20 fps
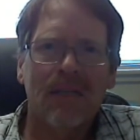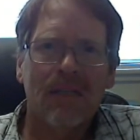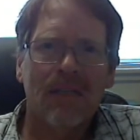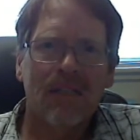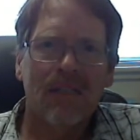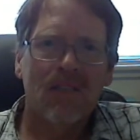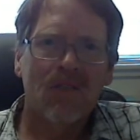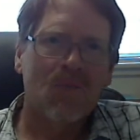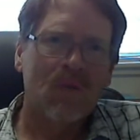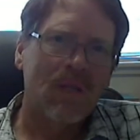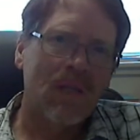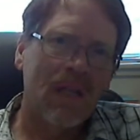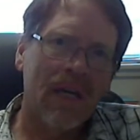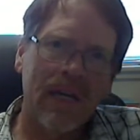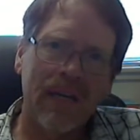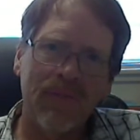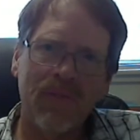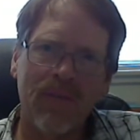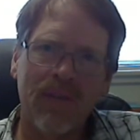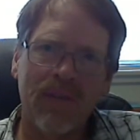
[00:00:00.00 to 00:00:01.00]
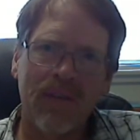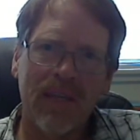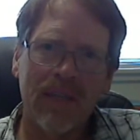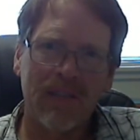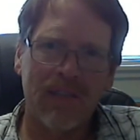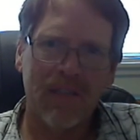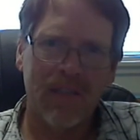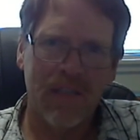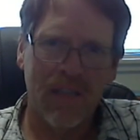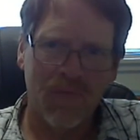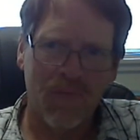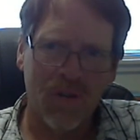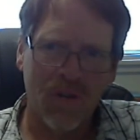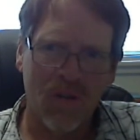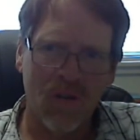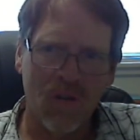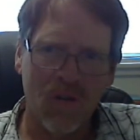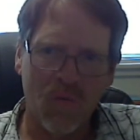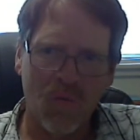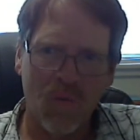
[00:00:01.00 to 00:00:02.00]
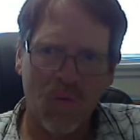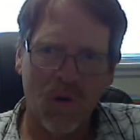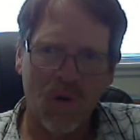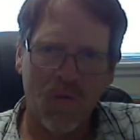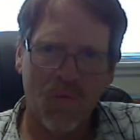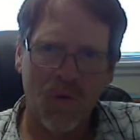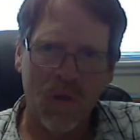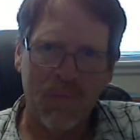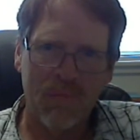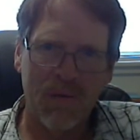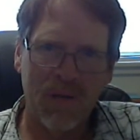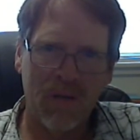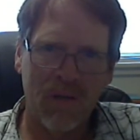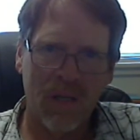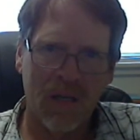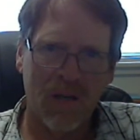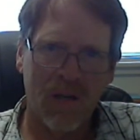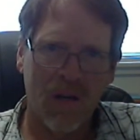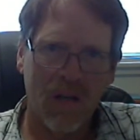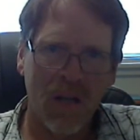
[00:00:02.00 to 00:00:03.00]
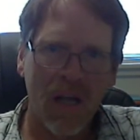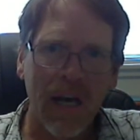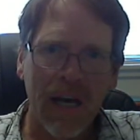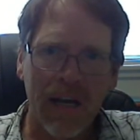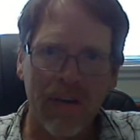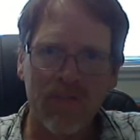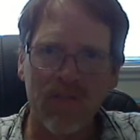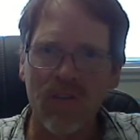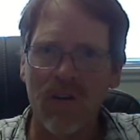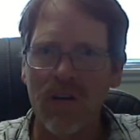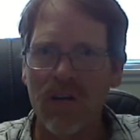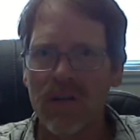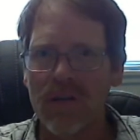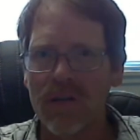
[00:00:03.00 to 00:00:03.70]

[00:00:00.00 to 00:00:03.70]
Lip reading: so when life gets difficult, what are we building our lives on?